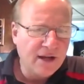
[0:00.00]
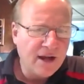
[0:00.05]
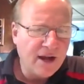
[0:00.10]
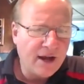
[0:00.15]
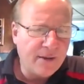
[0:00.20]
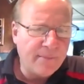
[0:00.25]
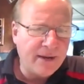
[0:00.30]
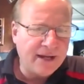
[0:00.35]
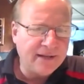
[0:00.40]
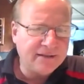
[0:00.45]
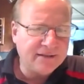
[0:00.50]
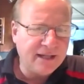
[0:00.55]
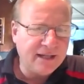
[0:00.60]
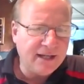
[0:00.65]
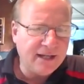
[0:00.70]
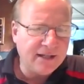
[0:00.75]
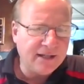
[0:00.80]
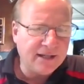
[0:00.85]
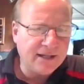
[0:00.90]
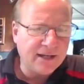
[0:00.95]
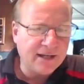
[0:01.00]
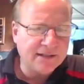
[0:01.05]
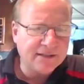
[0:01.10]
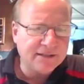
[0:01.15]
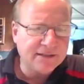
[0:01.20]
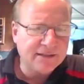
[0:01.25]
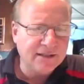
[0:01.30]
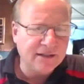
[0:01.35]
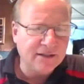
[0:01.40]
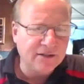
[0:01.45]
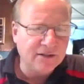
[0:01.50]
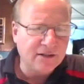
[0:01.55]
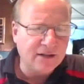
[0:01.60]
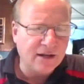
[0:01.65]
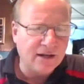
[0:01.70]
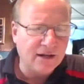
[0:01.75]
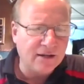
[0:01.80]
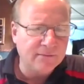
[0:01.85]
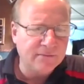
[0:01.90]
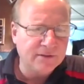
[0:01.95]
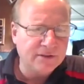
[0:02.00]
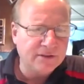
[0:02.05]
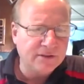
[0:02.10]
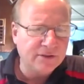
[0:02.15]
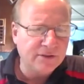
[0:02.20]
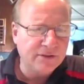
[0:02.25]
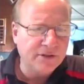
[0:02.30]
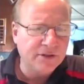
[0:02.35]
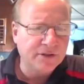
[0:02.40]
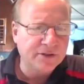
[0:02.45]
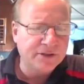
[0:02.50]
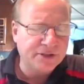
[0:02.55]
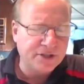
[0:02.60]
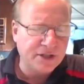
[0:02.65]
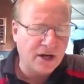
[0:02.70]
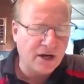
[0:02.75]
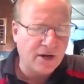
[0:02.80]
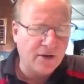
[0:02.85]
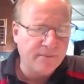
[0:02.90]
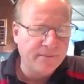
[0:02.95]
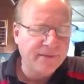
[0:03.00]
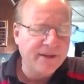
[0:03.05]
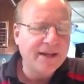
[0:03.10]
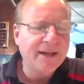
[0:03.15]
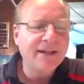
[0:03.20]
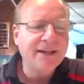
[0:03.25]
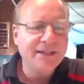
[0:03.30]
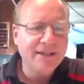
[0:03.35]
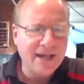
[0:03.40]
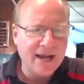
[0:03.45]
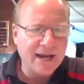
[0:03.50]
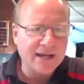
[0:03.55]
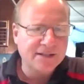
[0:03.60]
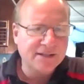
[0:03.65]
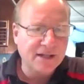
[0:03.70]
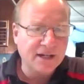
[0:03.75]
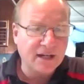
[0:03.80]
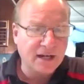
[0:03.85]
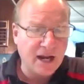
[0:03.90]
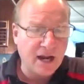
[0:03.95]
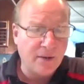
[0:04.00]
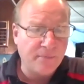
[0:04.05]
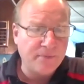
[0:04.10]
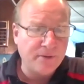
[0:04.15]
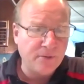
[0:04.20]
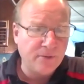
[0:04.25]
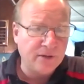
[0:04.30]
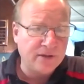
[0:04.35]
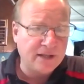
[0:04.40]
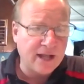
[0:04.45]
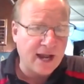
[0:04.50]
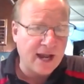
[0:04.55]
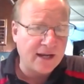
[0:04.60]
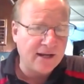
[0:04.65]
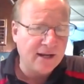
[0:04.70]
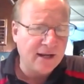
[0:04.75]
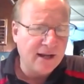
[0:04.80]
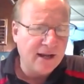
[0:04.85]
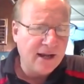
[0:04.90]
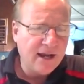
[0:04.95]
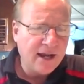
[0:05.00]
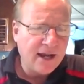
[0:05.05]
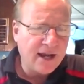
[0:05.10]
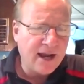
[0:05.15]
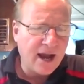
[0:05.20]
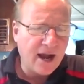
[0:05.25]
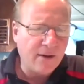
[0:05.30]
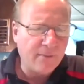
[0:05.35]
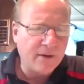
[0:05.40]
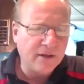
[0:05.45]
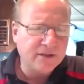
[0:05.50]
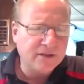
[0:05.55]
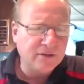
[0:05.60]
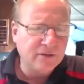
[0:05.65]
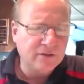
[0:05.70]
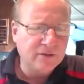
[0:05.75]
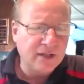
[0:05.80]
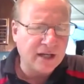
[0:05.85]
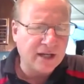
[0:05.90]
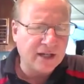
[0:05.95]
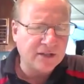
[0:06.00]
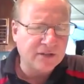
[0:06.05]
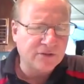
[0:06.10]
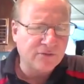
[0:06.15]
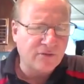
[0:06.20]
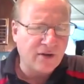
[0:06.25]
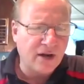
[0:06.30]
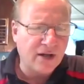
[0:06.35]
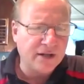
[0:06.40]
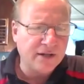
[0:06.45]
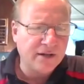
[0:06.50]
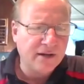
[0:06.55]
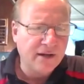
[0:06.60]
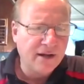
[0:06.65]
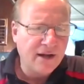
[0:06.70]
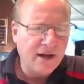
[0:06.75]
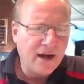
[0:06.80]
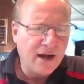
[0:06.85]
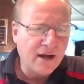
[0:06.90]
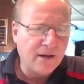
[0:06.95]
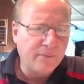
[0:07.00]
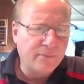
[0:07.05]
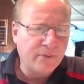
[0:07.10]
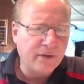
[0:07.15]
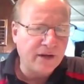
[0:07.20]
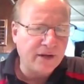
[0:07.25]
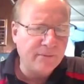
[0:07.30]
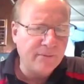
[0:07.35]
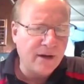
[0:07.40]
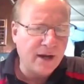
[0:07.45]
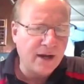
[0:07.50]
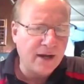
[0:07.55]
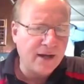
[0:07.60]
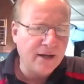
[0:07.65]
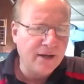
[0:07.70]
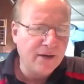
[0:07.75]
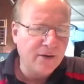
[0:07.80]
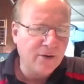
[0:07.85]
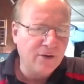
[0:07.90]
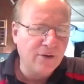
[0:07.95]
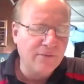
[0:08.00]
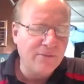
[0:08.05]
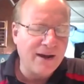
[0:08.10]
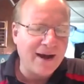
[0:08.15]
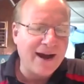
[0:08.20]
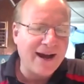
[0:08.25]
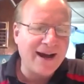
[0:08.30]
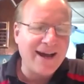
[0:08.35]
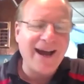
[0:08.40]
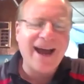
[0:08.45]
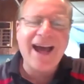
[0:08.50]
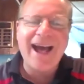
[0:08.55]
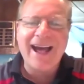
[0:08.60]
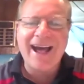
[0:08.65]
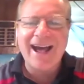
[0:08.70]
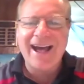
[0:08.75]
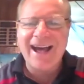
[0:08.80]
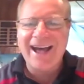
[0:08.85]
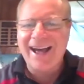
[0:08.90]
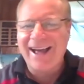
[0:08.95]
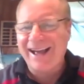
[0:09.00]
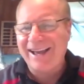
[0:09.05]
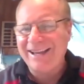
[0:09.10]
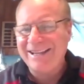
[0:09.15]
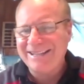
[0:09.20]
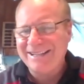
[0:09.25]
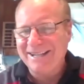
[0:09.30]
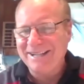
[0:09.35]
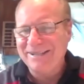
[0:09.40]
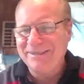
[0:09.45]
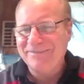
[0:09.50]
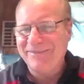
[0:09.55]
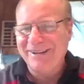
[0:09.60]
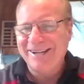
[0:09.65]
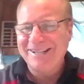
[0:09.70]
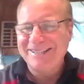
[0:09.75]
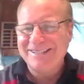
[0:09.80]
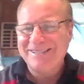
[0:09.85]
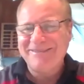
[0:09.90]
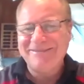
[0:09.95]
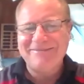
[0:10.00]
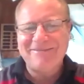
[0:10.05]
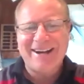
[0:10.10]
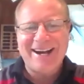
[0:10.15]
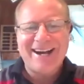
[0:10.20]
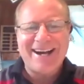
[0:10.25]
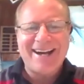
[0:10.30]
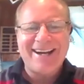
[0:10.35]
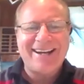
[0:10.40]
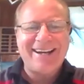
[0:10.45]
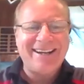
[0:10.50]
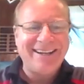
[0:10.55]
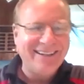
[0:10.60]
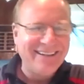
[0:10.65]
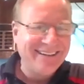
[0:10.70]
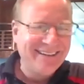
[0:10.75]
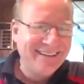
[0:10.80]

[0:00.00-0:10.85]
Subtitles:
I'm 18. Can I still come to your show? Yes, I can help you with that. And how much do tickets run? I'll bring my gumar. He's going to bring his gumar.